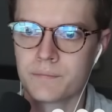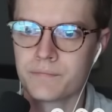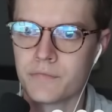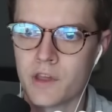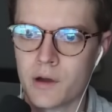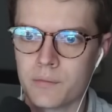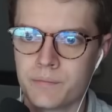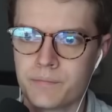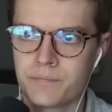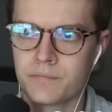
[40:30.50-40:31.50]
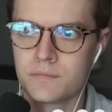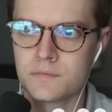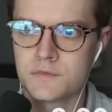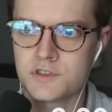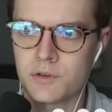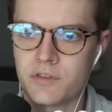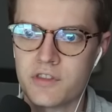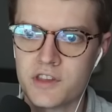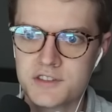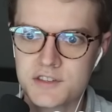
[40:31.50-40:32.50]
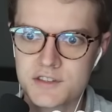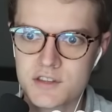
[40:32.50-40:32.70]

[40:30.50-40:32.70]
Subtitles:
No. So this is